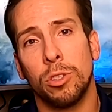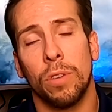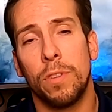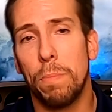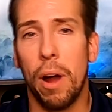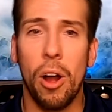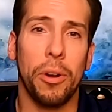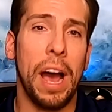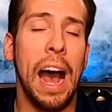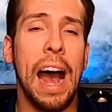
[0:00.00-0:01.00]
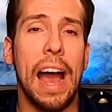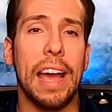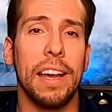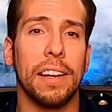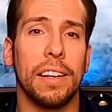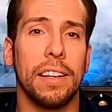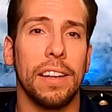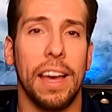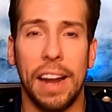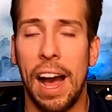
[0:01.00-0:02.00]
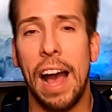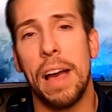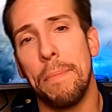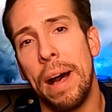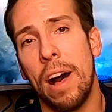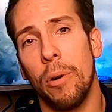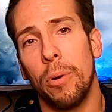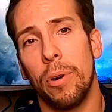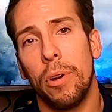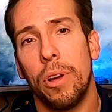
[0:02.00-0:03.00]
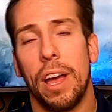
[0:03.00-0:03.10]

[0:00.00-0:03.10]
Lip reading: So if you borrowed high and a high amount